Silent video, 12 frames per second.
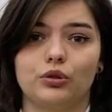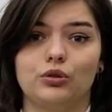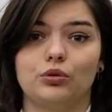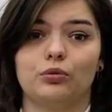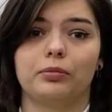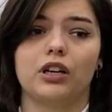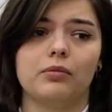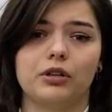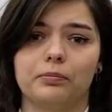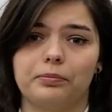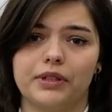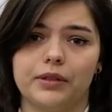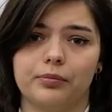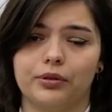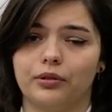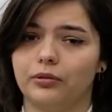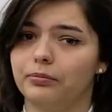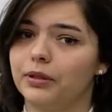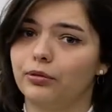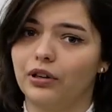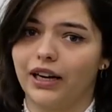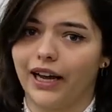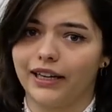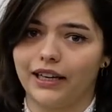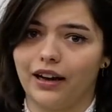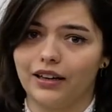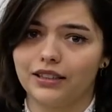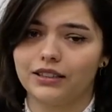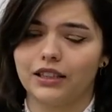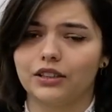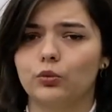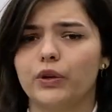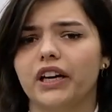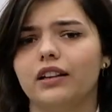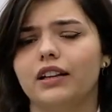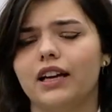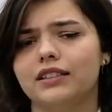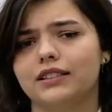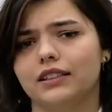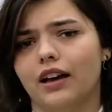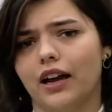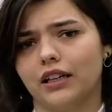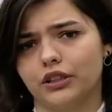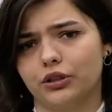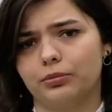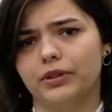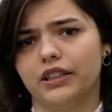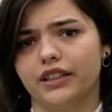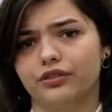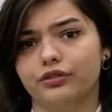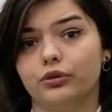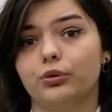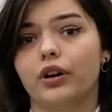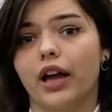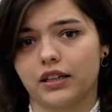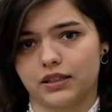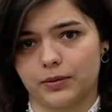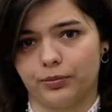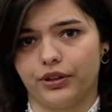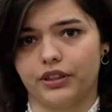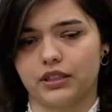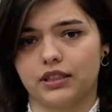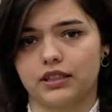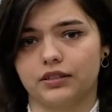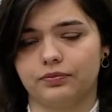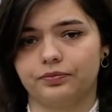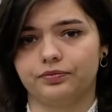to common people, people like us, and we are less likely to believe to experts.